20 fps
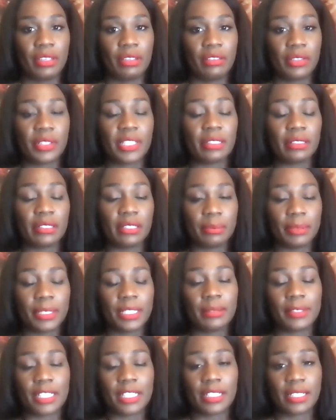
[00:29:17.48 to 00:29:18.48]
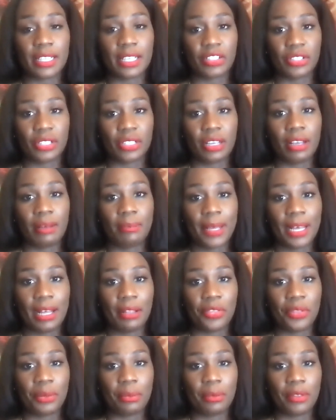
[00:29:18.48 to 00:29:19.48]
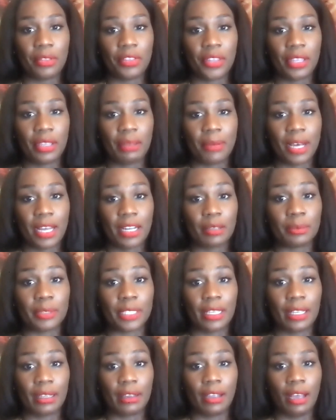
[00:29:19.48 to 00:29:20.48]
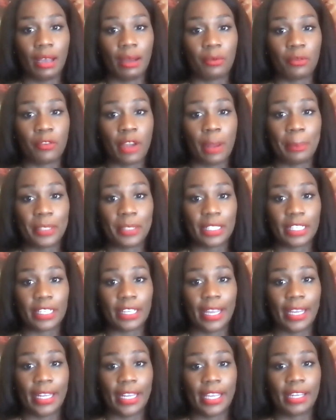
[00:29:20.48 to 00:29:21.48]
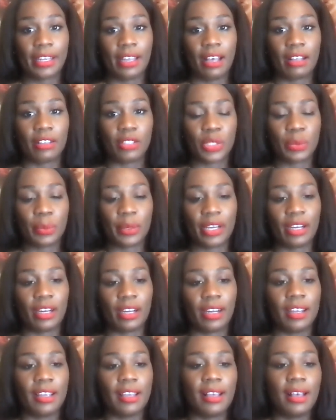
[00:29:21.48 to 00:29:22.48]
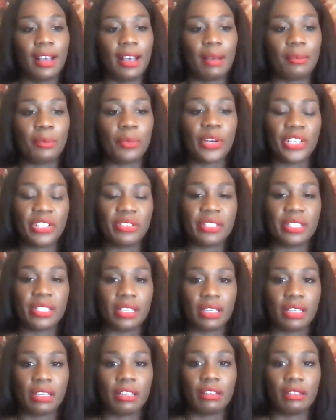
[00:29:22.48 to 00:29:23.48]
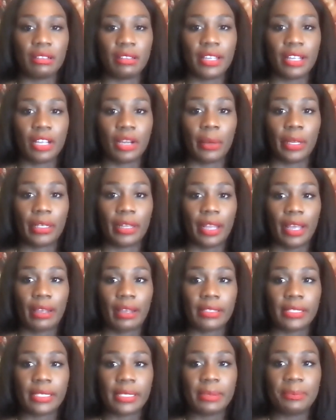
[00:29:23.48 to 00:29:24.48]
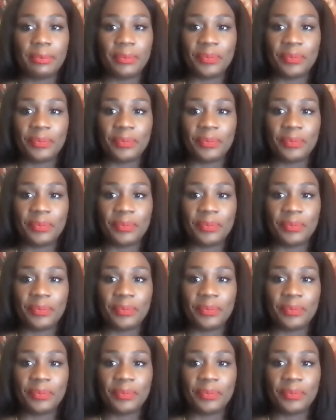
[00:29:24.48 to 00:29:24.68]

there's a little bit of discussion about the model being replicated elsewhere. Where do you see it going next?